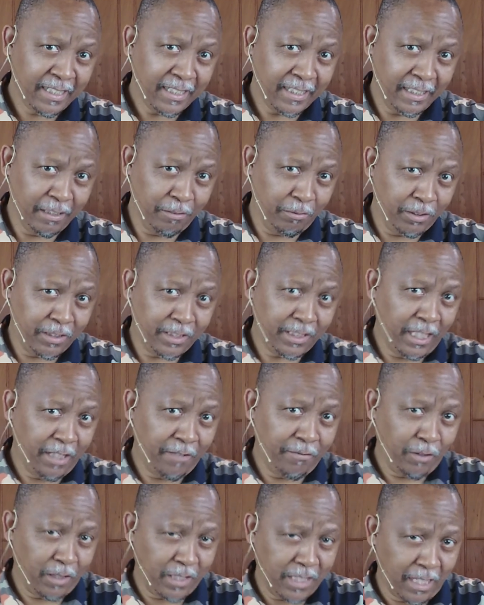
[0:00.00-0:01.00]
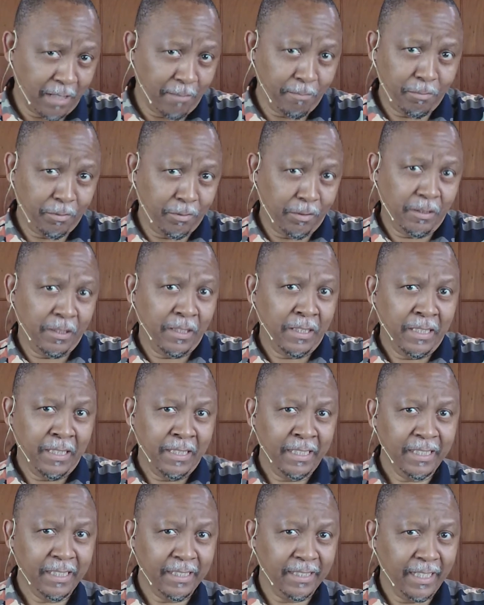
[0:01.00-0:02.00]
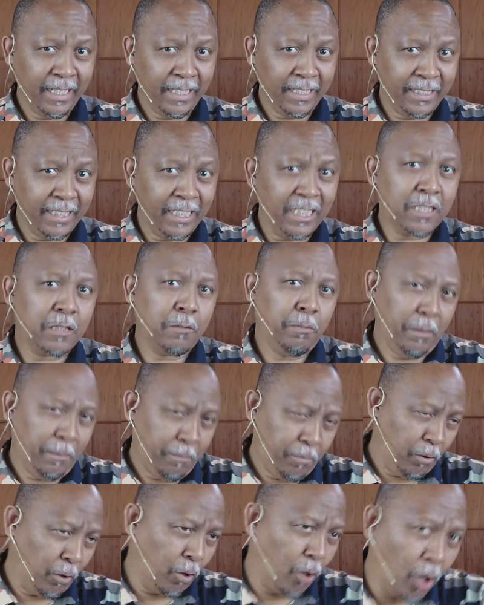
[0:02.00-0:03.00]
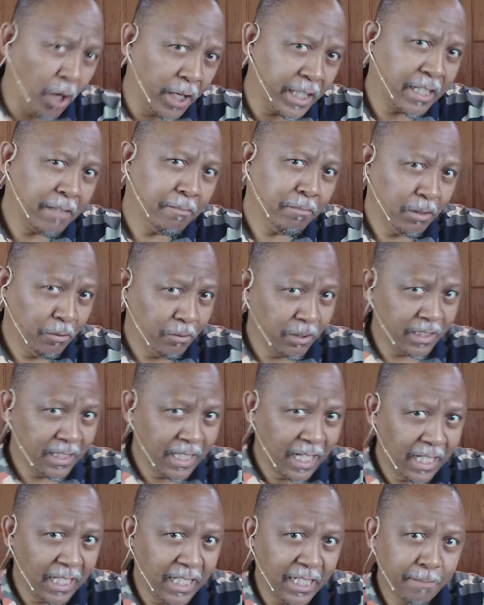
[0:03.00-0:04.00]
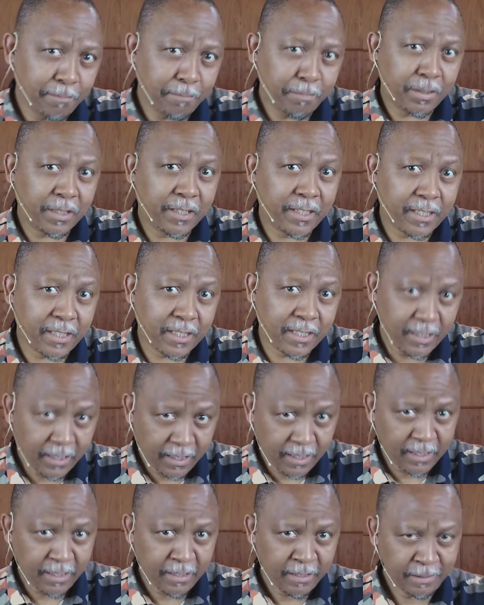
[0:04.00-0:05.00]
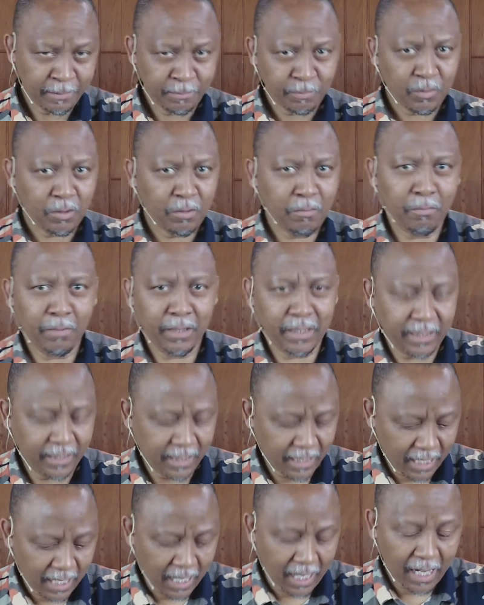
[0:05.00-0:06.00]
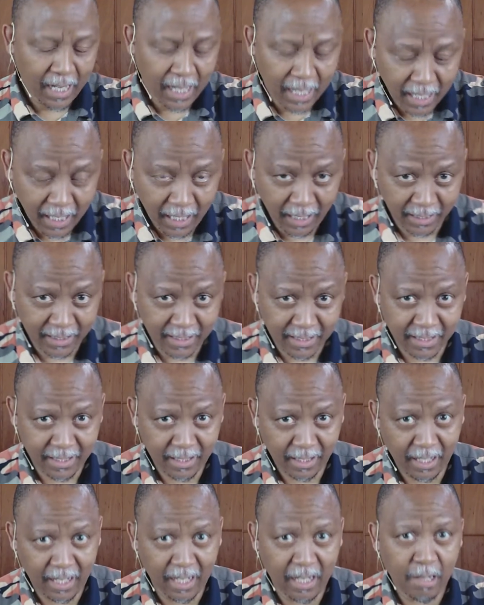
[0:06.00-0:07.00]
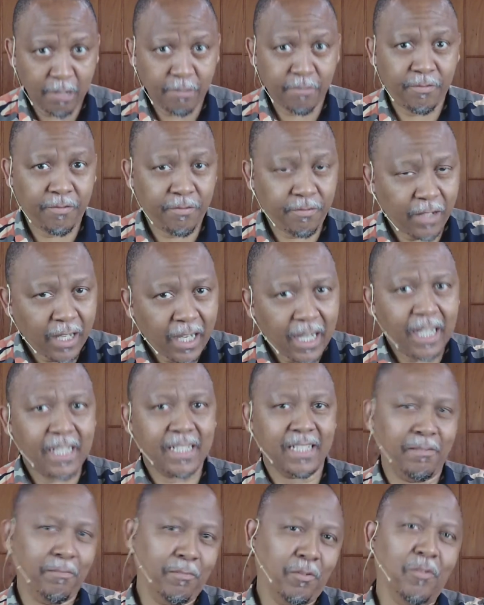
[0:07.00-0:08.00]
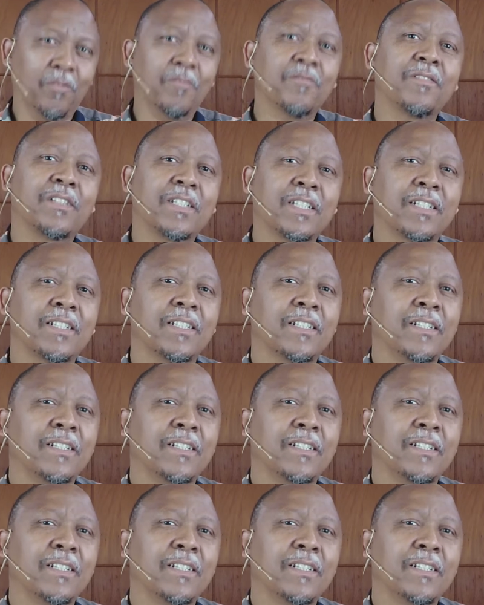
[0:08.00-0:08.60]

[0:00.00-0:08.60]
He would say, for example, that these people honor me with their lips, but their hearts are far removed.